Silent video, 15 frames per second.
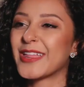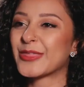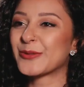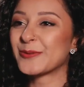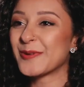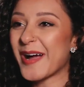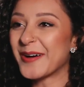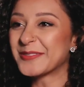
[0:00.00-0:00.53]

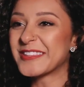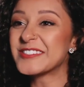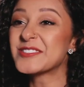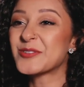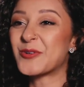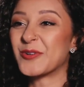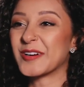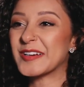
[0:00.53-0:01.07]
Throughout this
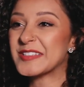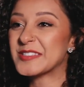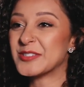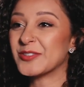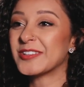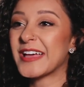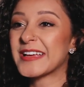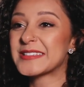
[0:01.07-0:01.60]
course,
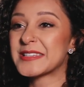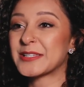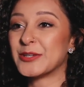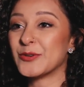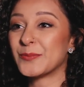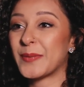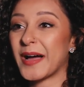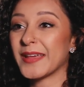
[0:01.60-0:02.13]
you'll
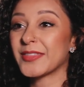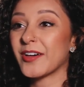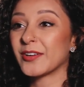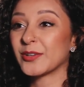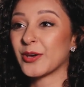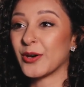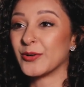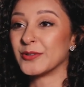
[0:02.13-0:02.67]
execute
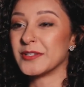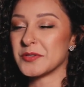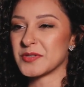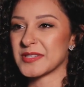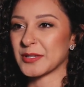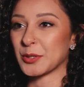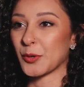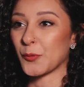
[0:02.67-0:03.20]
Python code
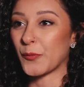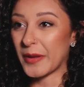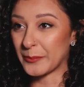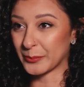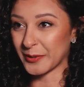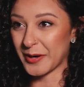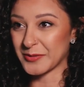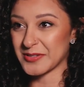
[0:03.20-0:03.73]
using your web
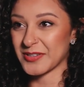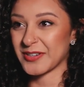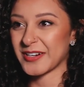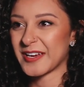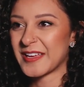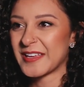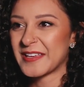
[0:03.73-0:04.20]
browser.